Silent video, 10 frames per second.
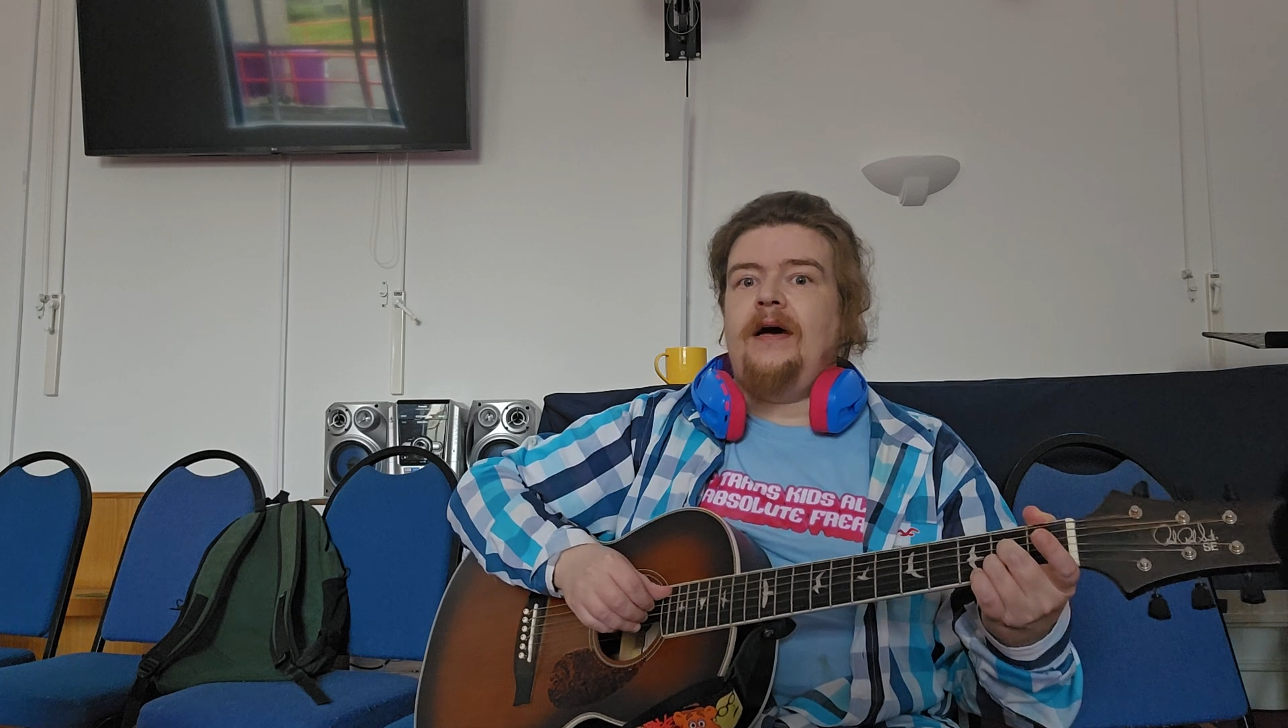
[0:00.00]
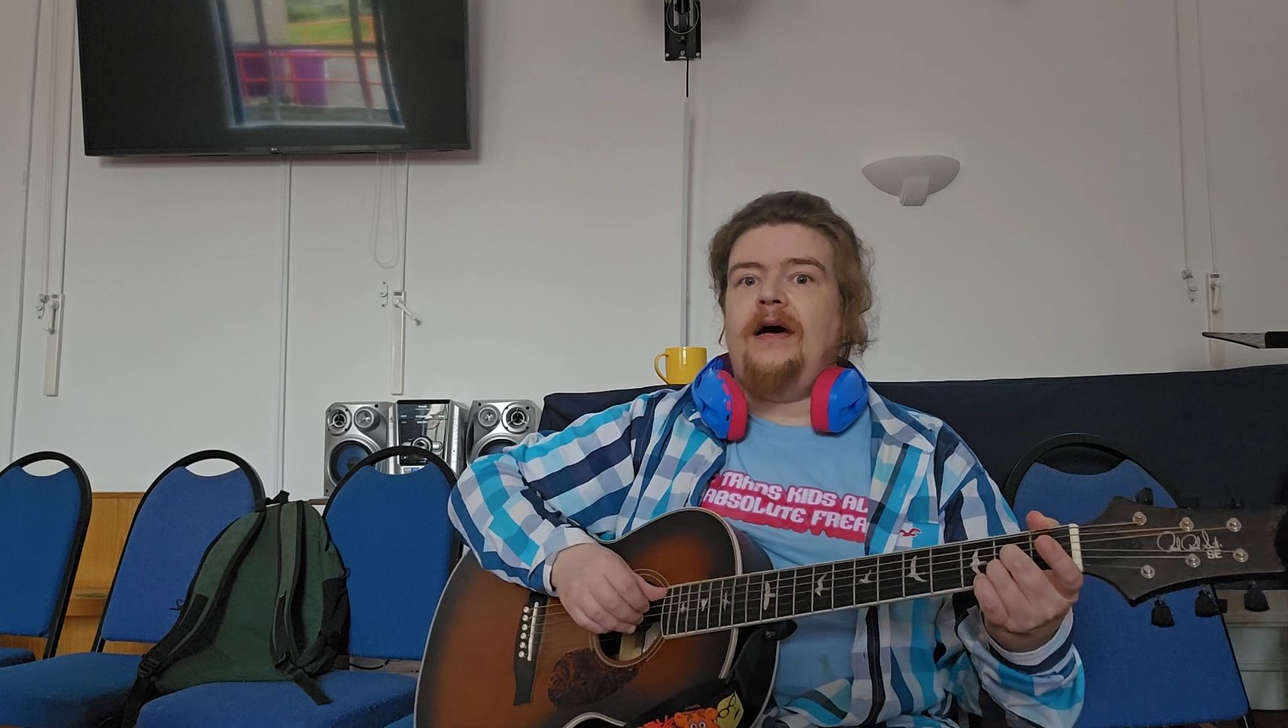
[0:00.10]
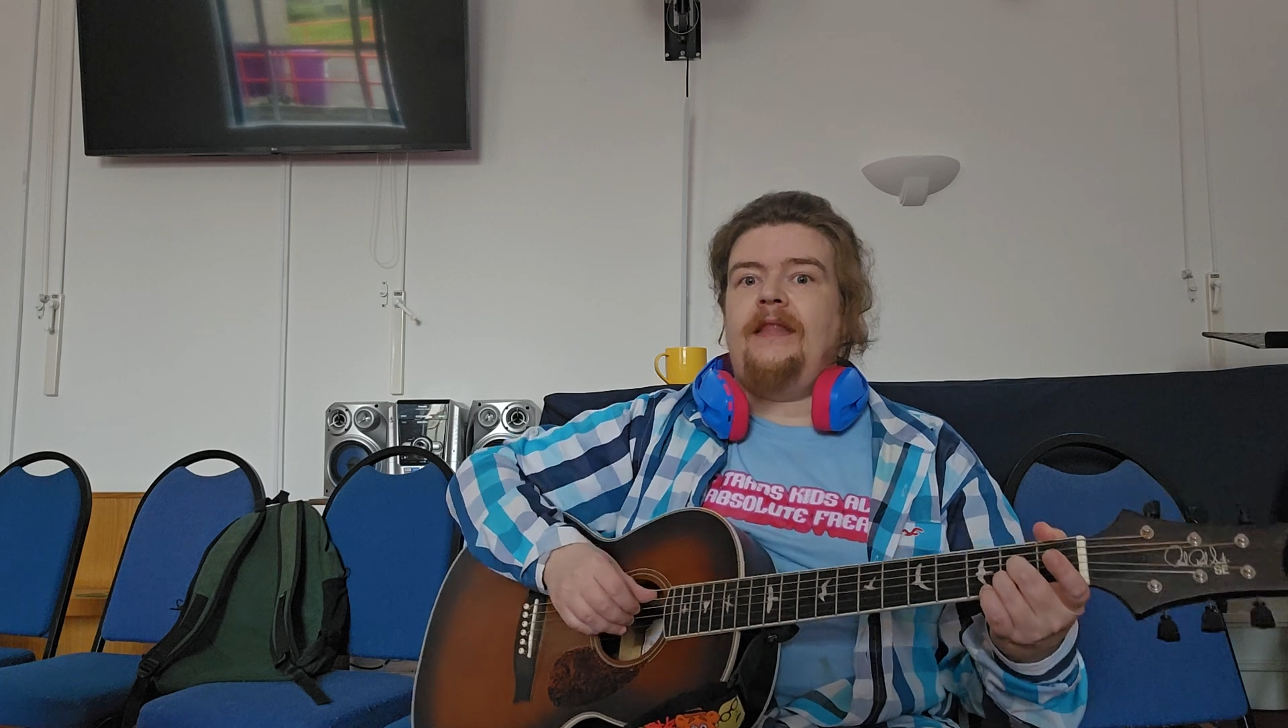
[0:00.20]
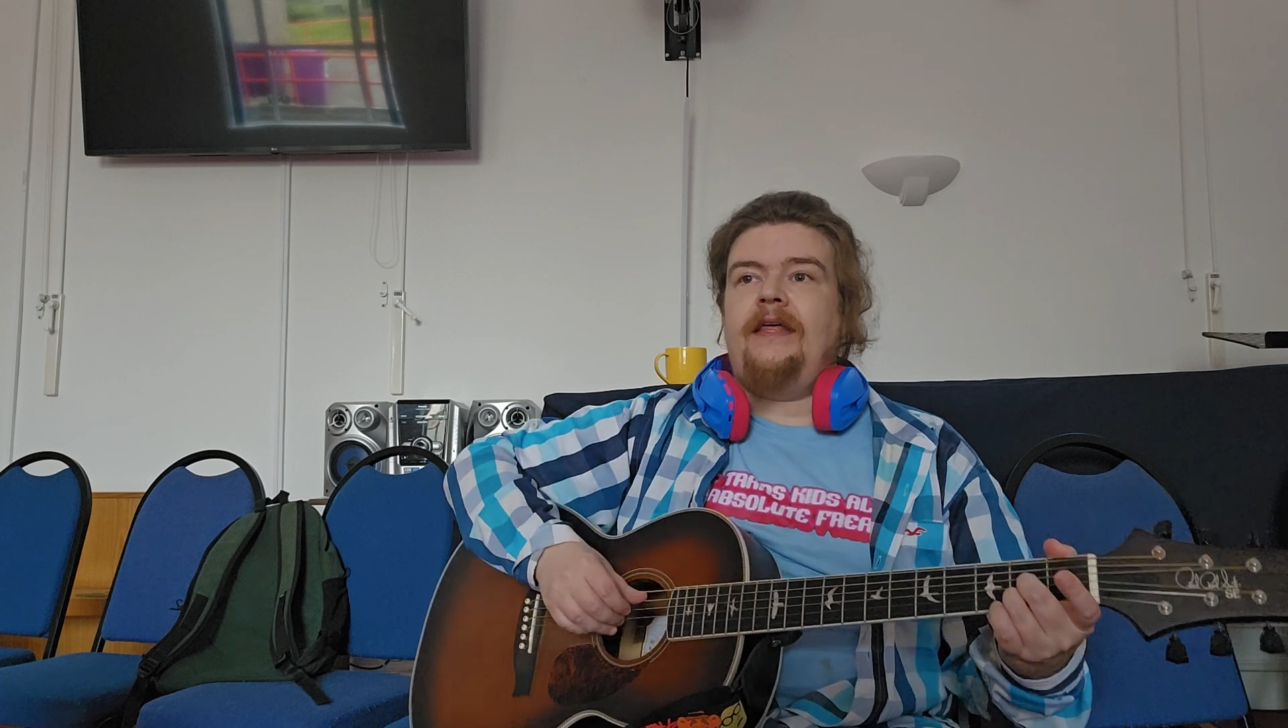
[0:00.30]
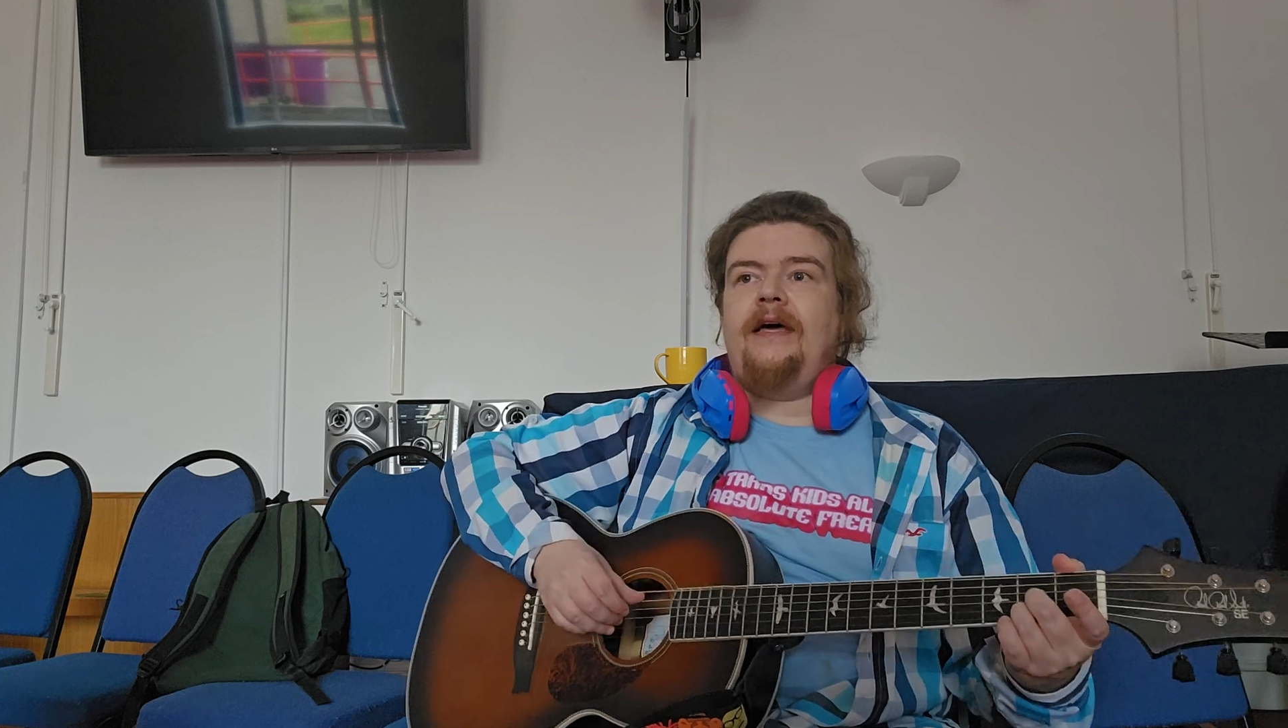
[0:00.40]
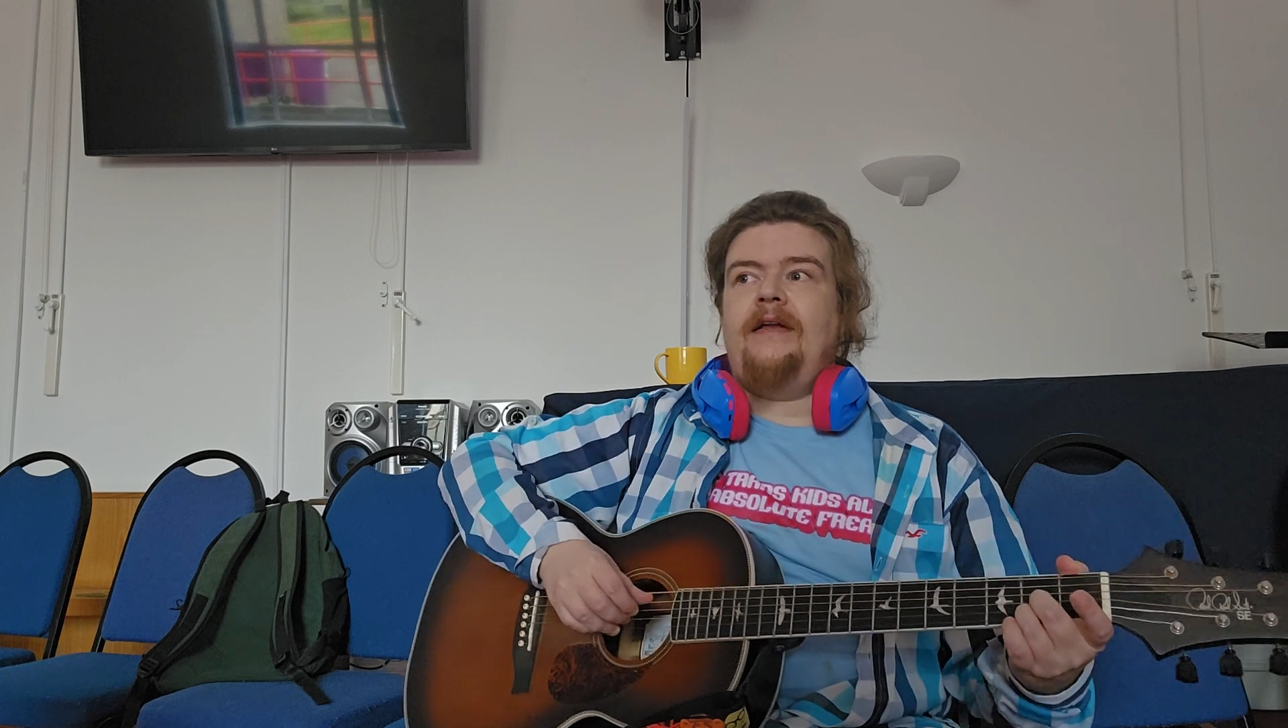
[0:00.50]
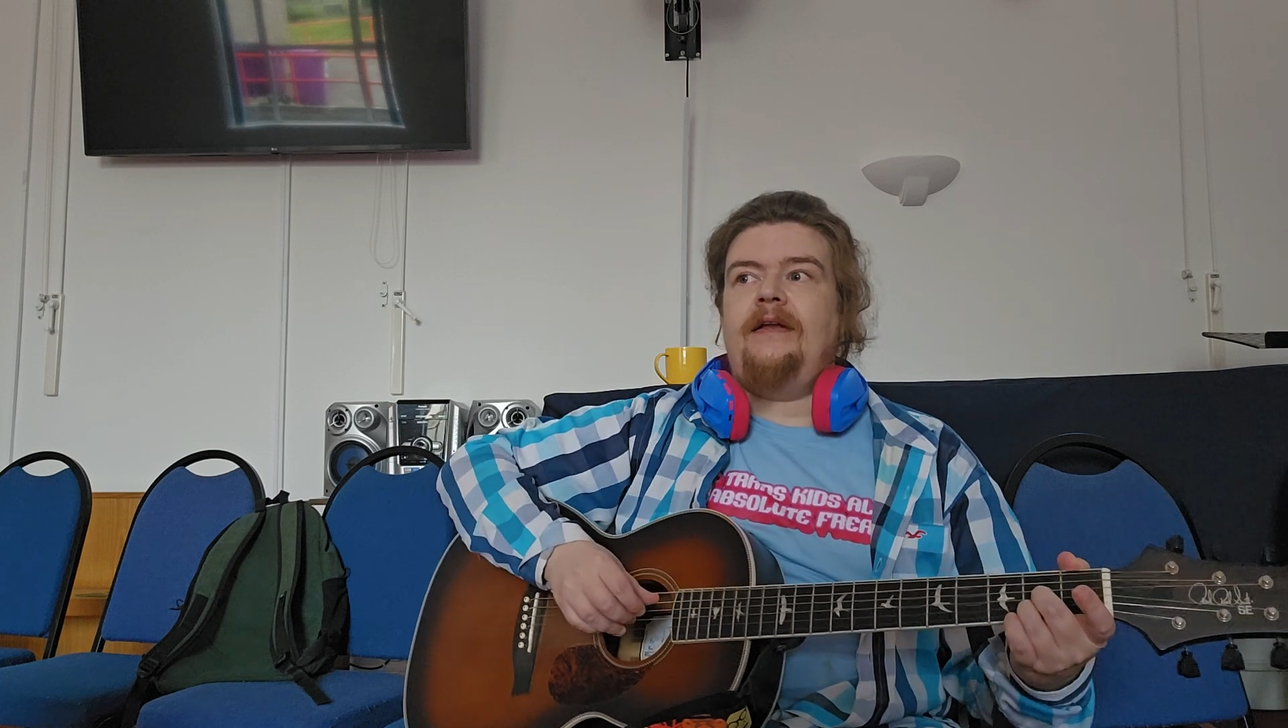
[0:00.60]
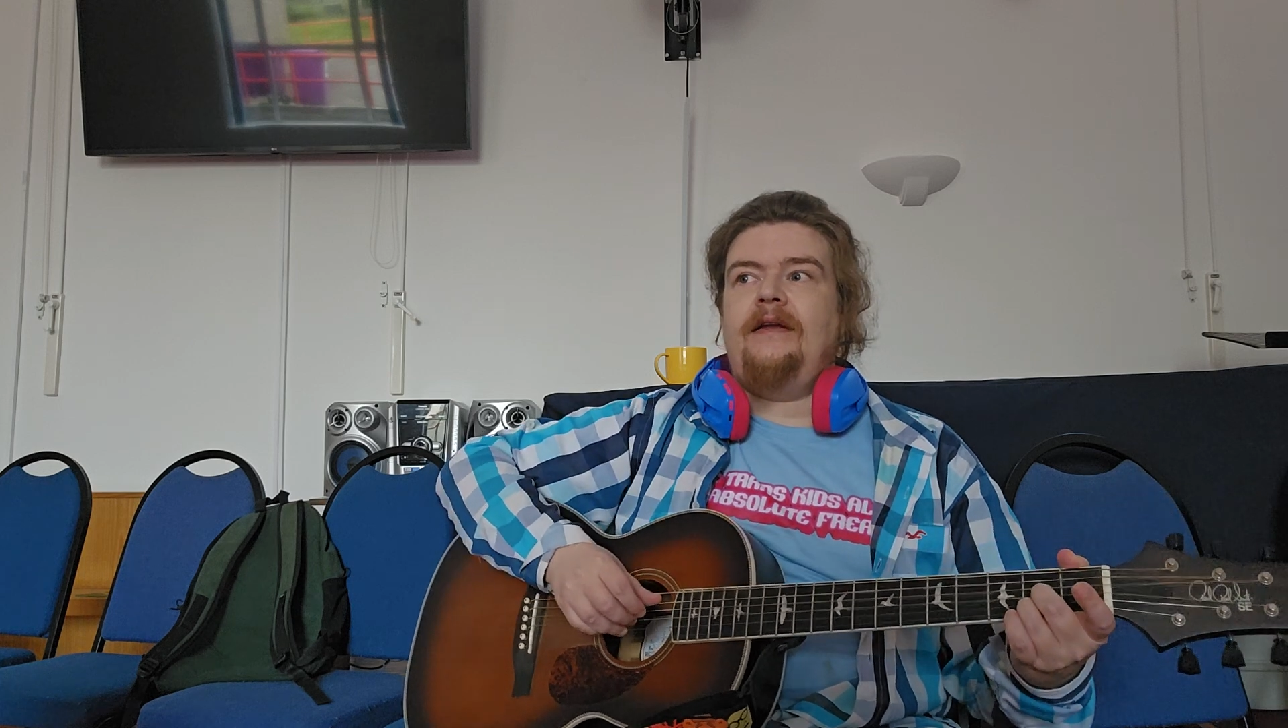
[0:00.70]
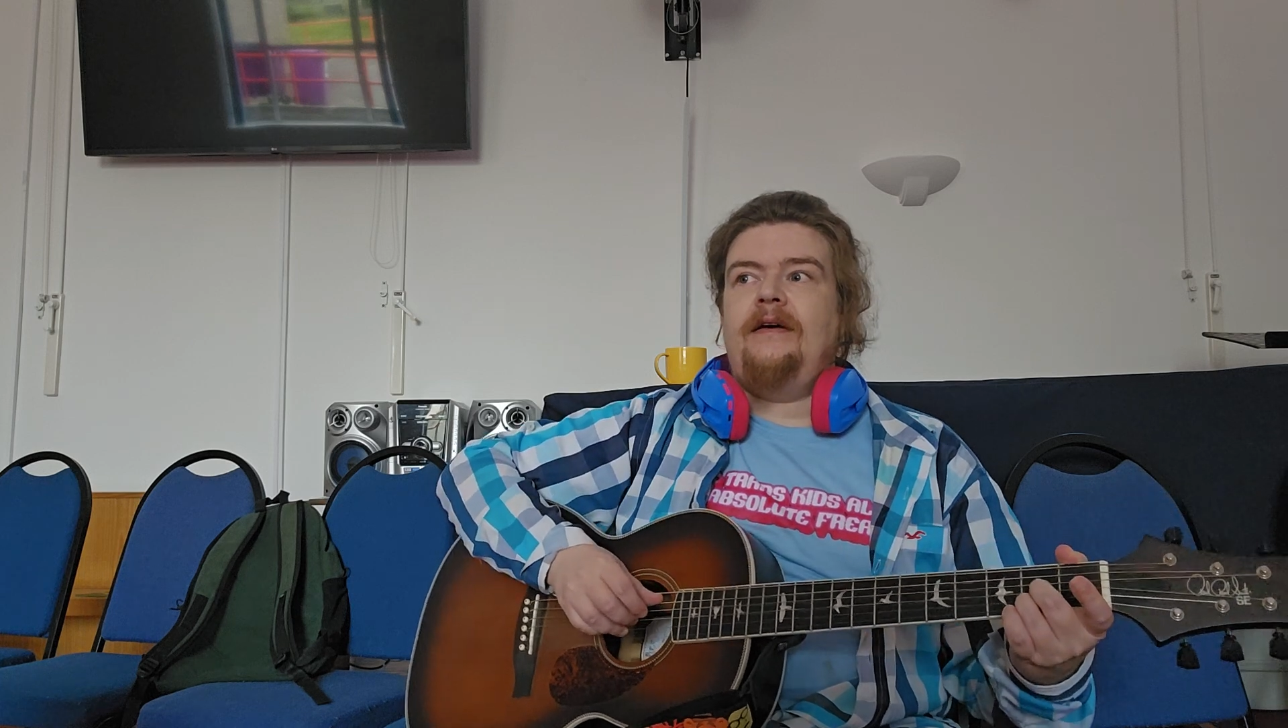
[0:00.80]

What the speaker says: and then,